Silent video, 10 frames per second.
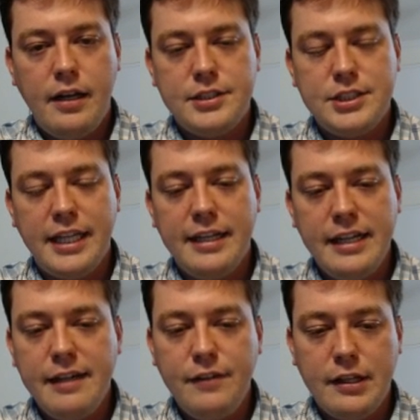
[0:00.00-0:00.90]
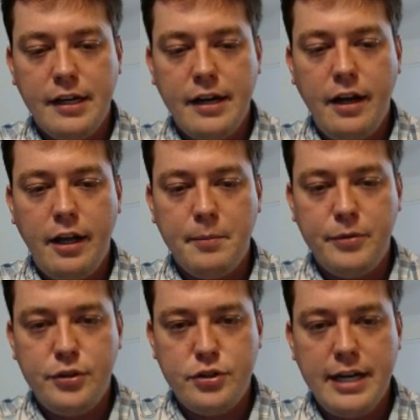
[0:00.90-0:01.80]
Scandinavian,
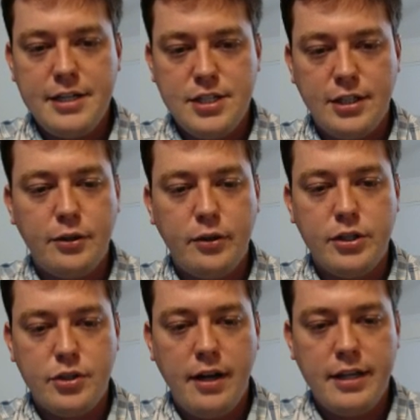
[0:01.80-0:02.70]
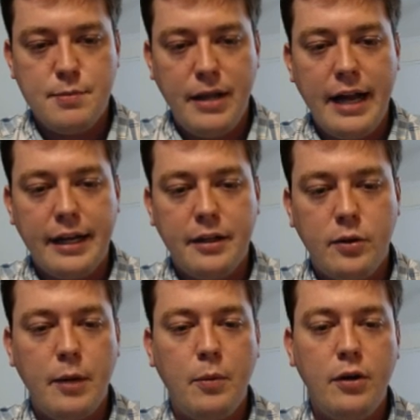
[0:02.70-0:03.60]
to try to secure a draw as black.
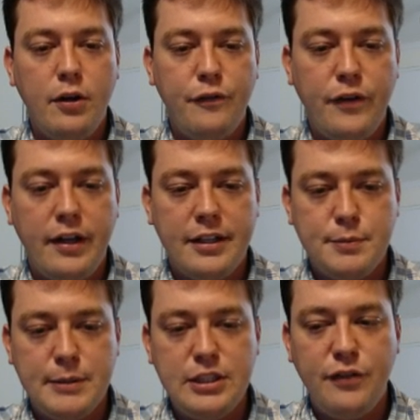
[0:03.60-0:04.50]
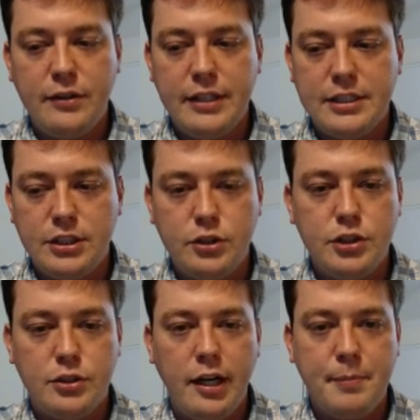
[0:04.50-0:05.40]
Or I wonder if specifically it's a
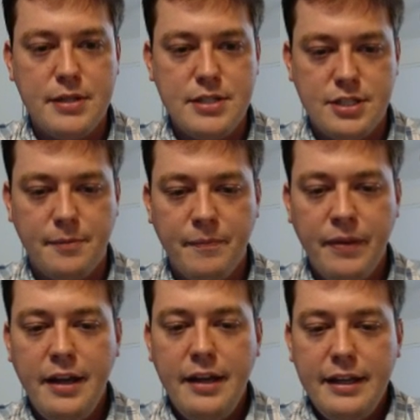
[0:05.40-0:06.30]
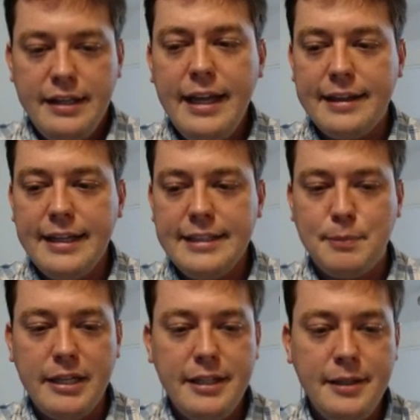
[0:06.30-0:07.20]
good drawing position. Yeah,
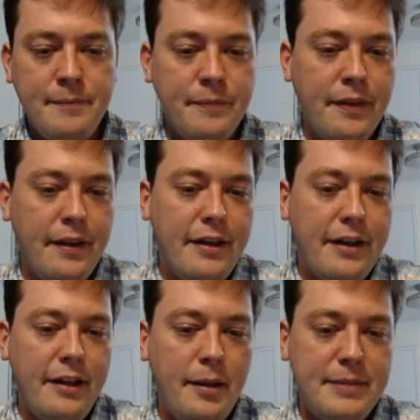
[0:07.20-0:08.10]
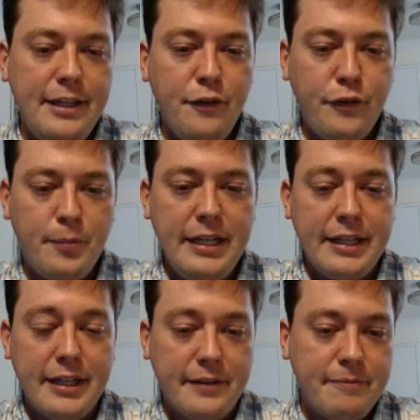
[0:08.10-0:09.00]
thanks, Mikey. Thank you for being
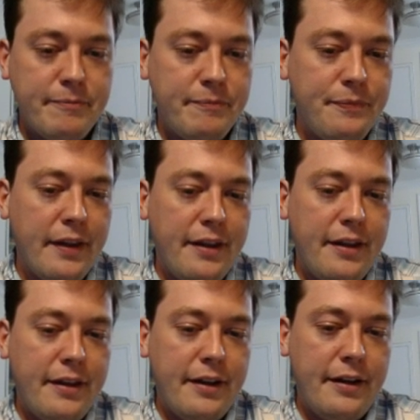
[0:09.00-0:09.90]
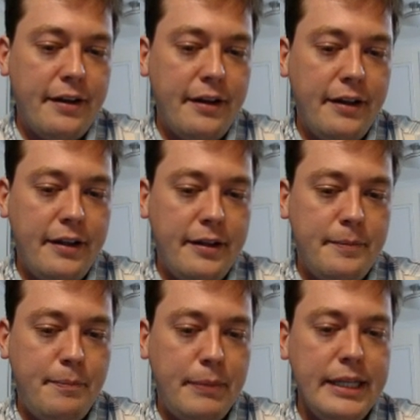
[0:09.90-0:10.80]
here.
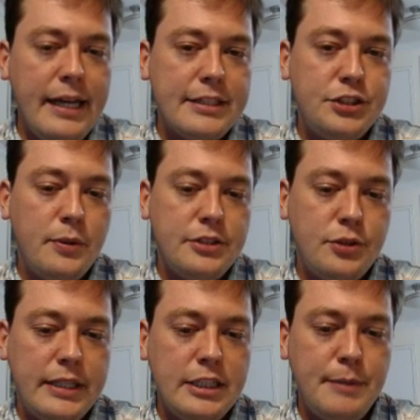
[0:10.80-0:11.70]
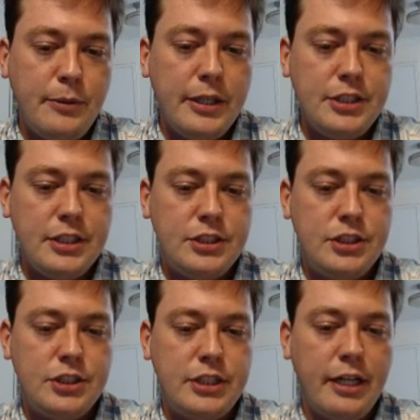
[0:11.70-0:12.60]
But yeah, so I guess my question is
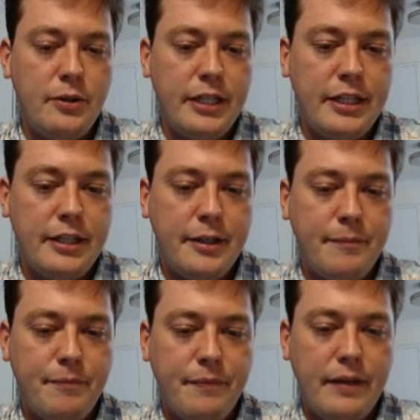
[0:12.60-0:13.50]
just generally, how